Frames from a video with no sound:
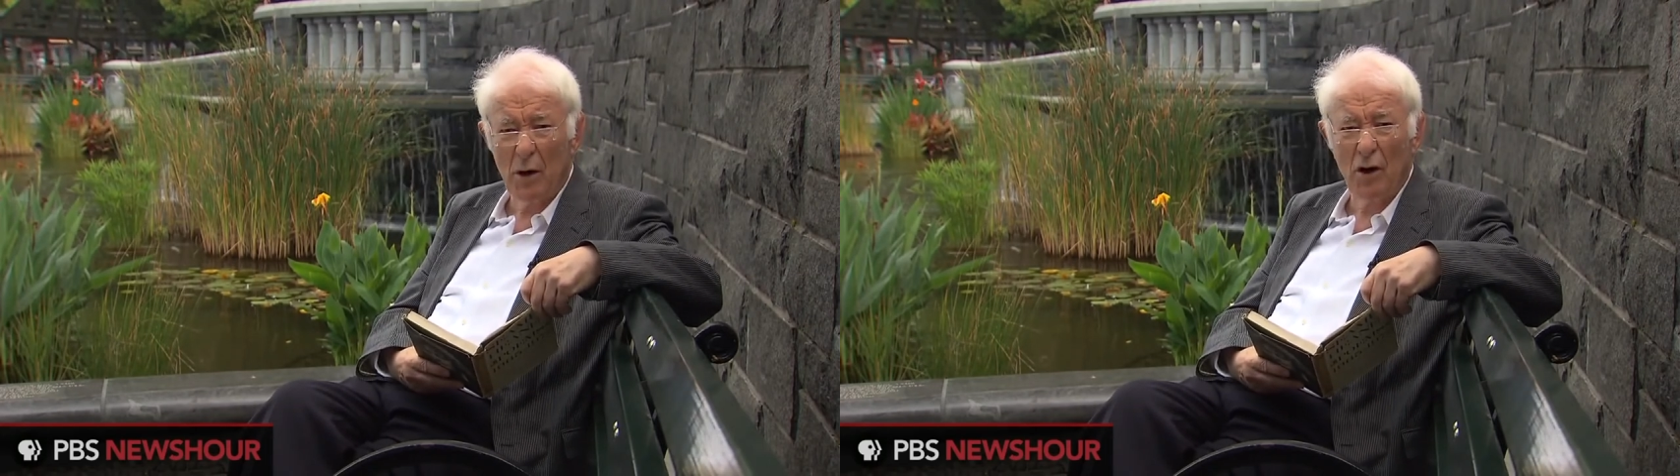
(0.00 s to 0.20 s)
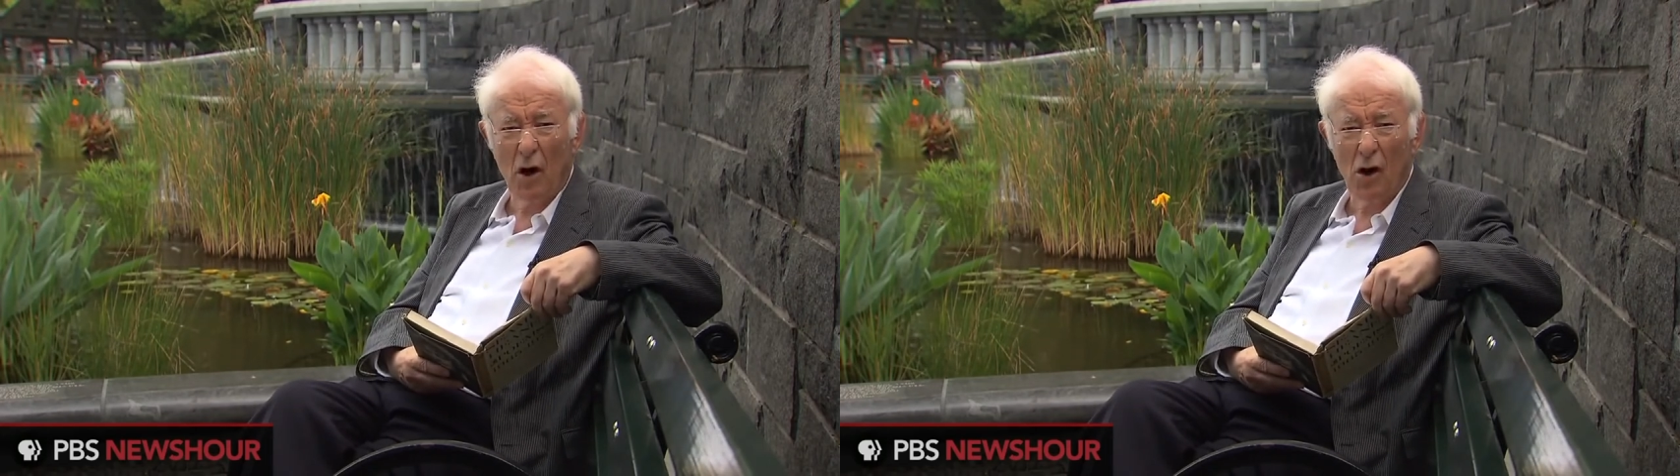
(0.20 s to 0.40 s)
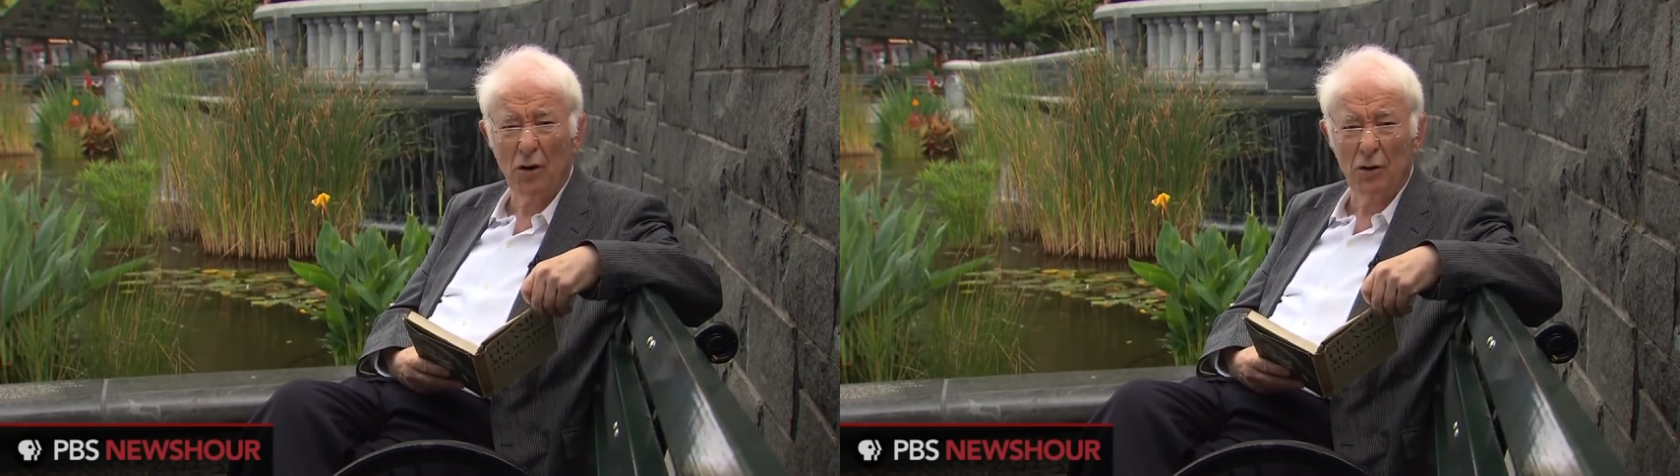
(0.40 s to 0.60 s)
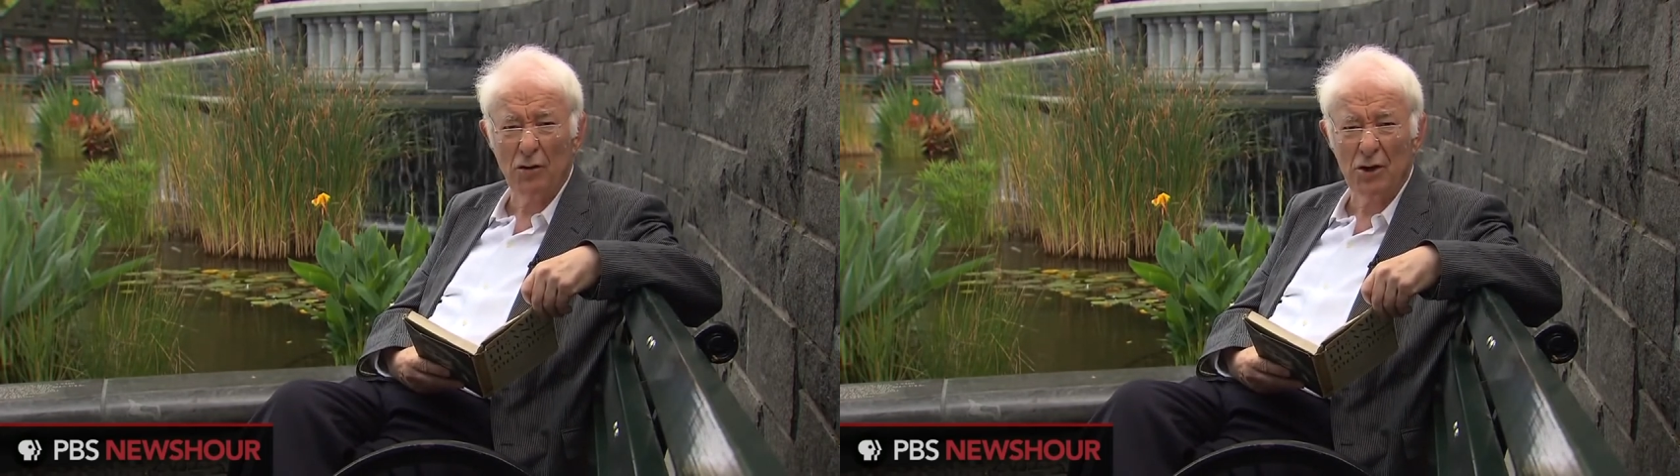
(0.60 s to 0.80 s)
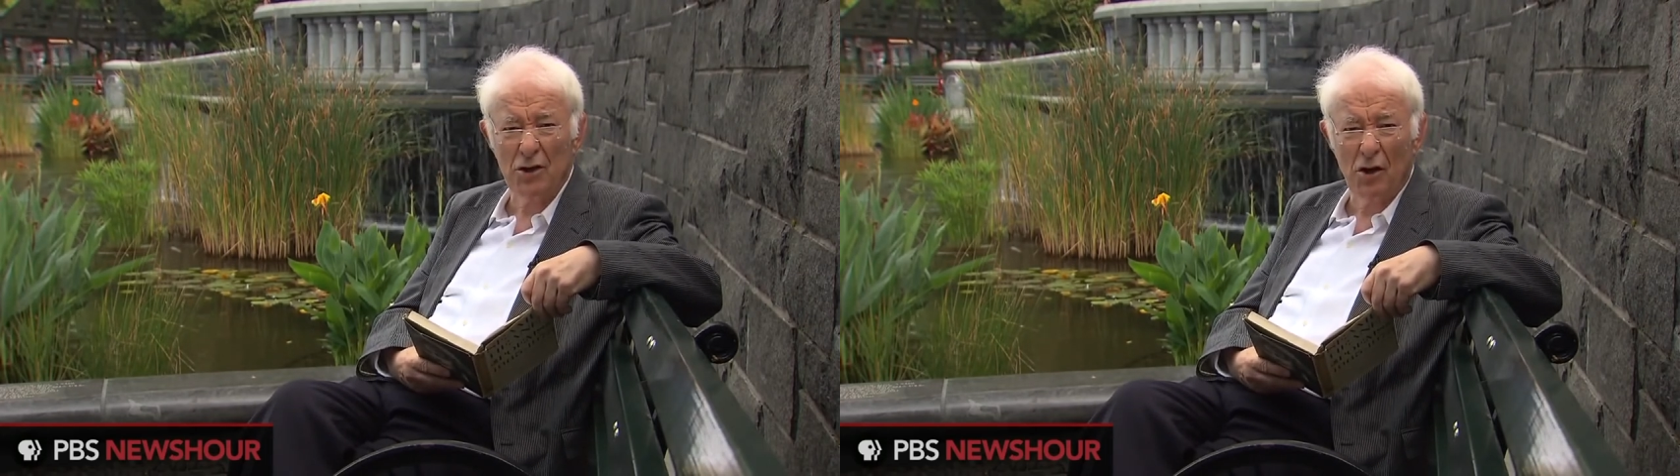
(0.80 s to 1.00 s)
were cocked
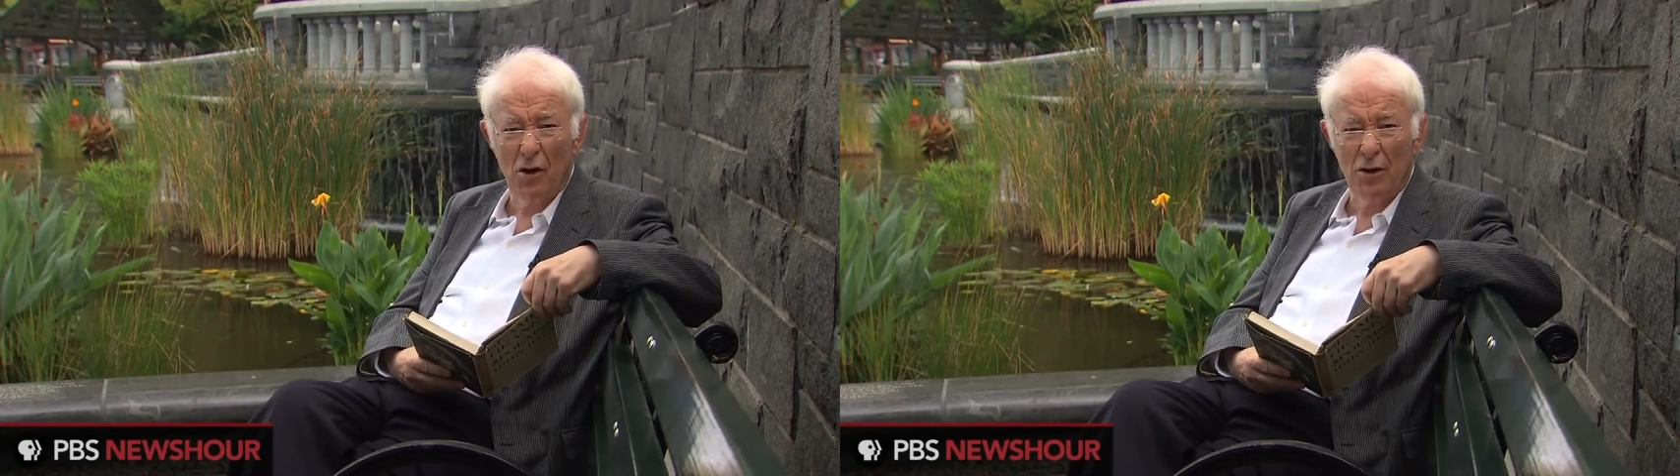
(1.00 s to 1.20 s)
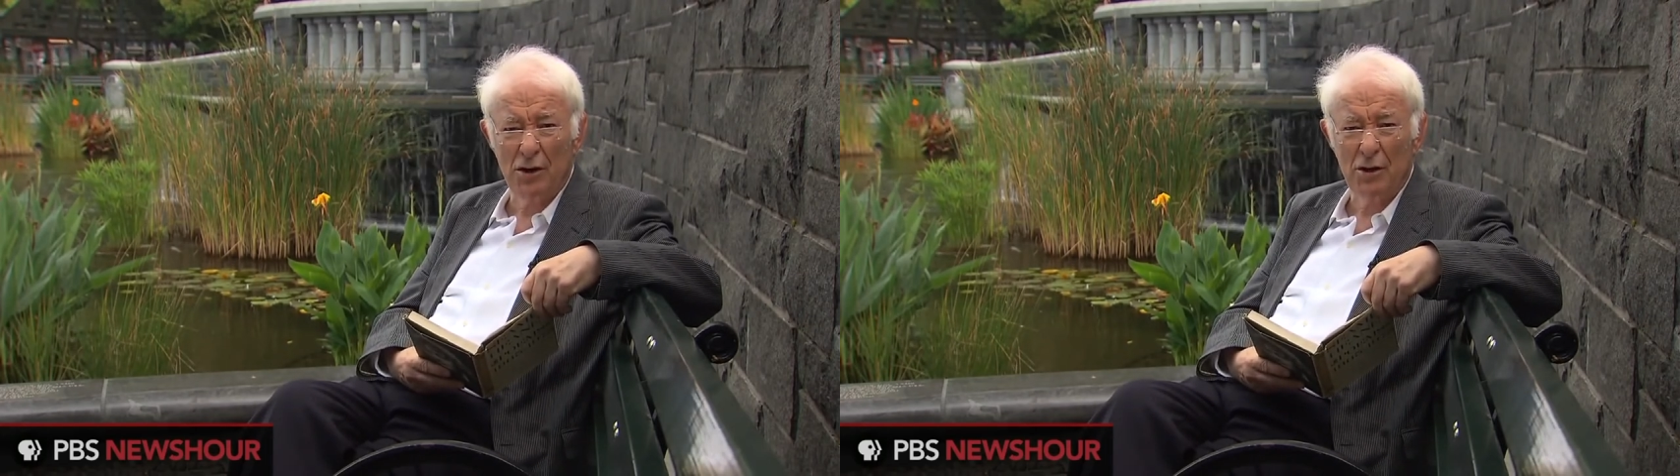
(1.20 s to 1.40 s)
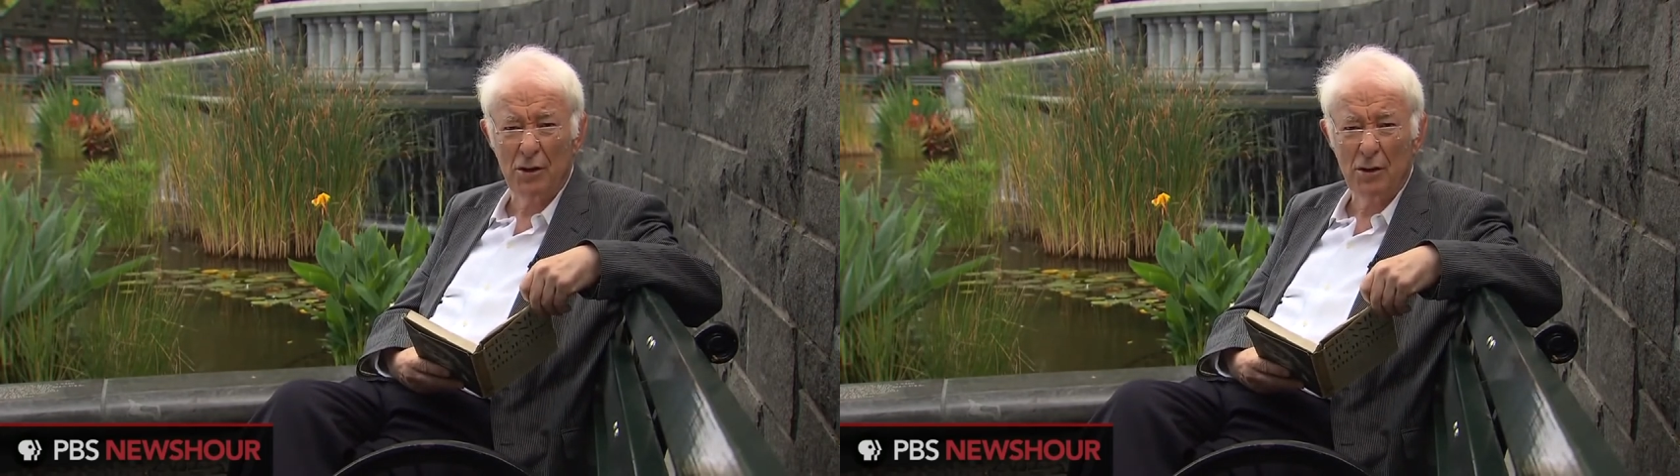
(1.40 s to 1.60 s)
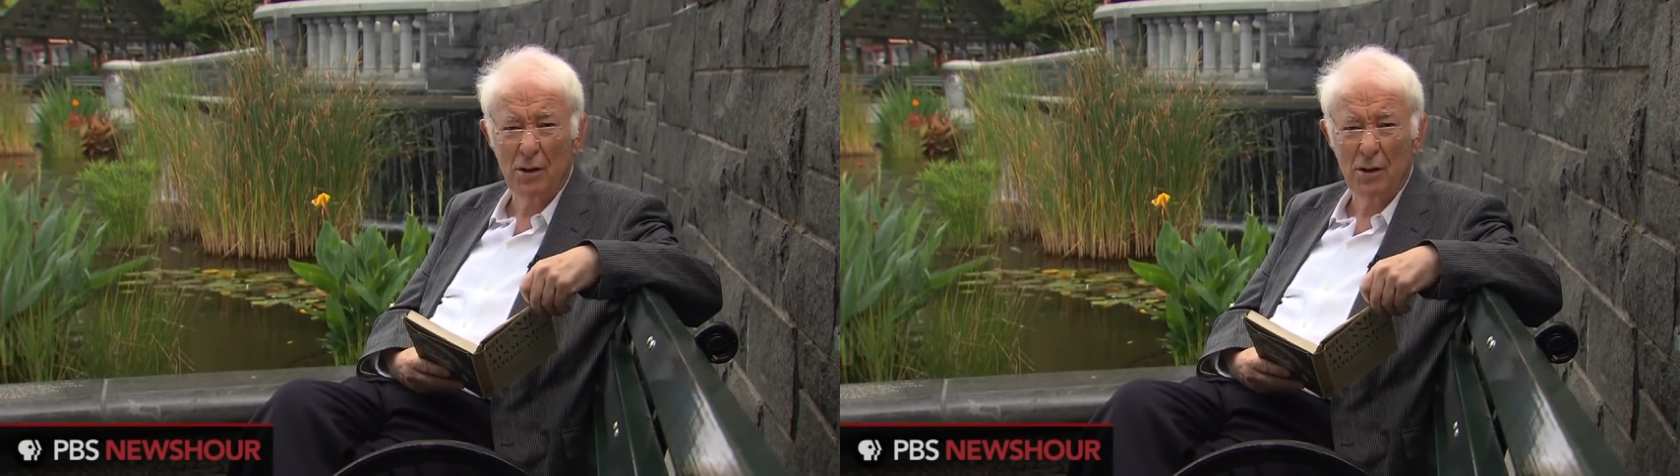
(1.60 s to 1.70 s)
on sods.